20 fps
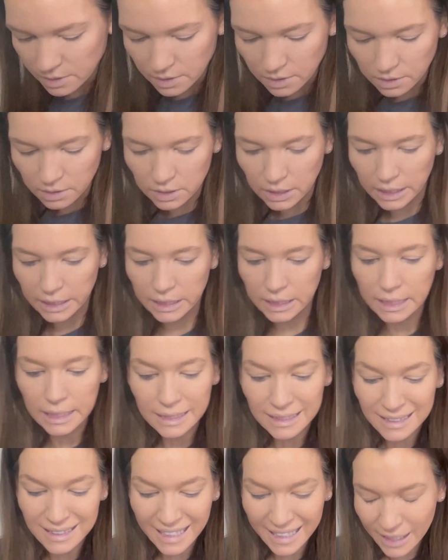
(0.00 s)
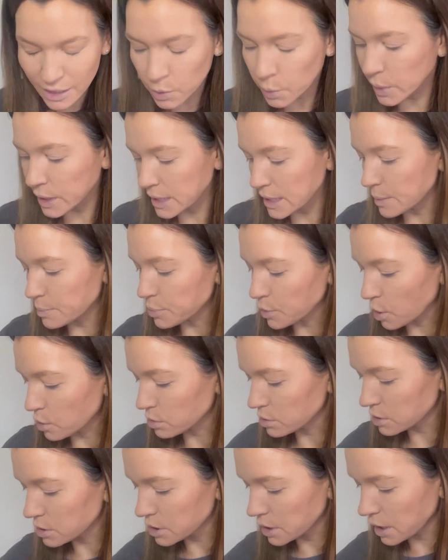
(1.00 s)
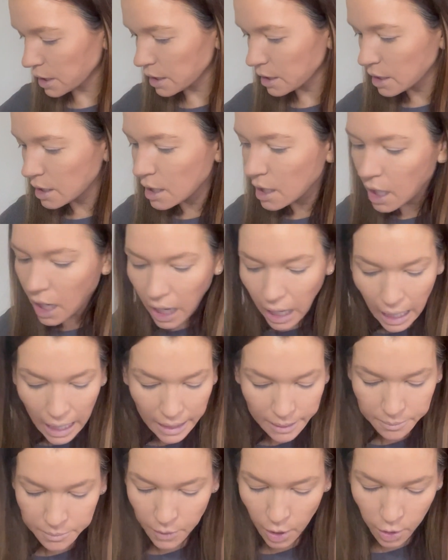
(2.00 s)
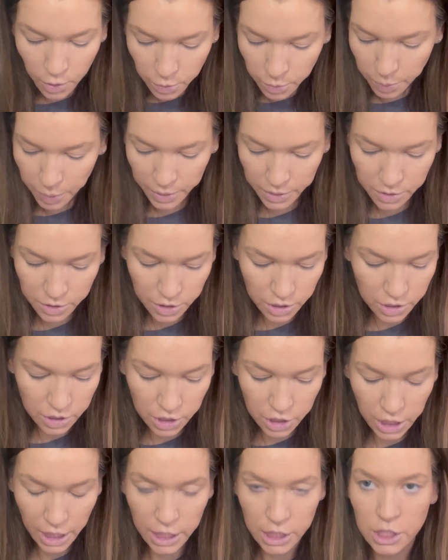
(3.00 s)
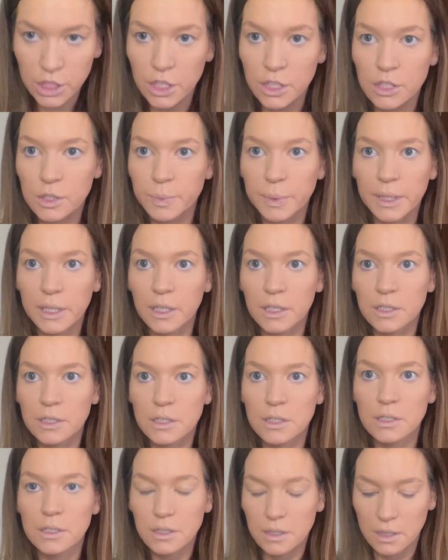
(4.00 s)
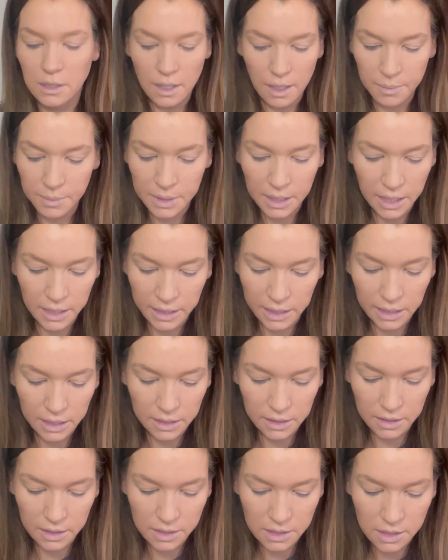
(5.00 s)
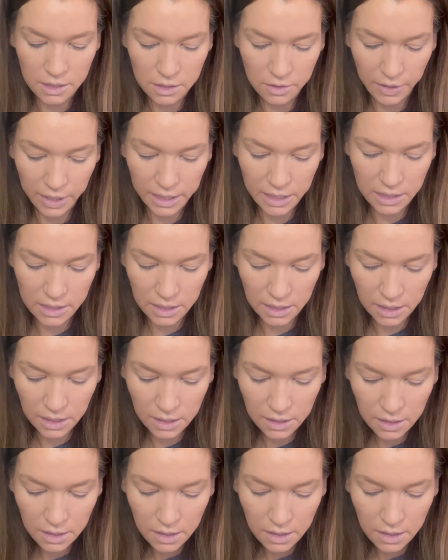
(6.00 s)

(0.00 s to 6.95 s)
like liquidy bronzer, I'm open to suggestions because I'm like, this is crazy.